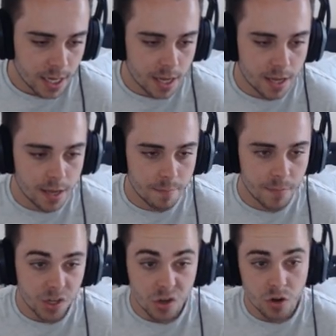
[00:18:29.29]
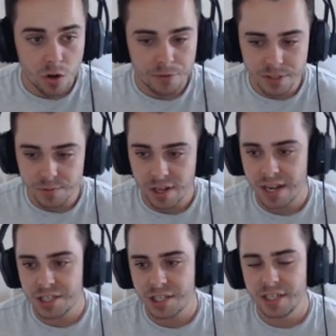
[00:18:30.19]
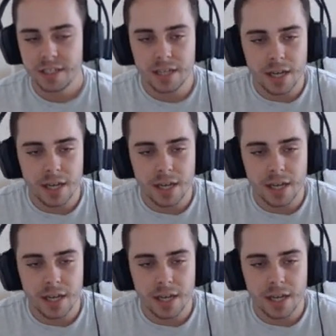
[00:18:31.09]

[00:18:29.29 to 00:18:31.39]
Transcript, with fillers: Um, knockoff as well, actually,